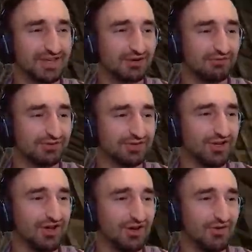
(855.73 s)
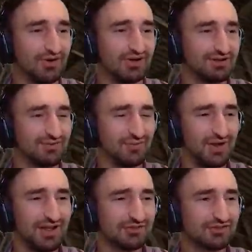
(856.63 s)
I don't really know what
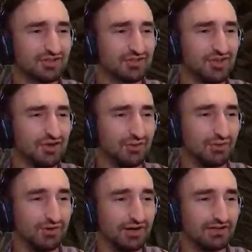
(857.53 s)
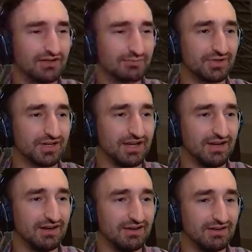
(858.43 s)
else to do. All right, let's bring it
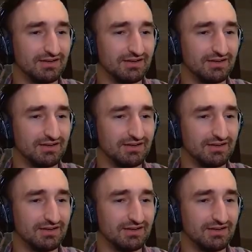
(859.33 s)
here.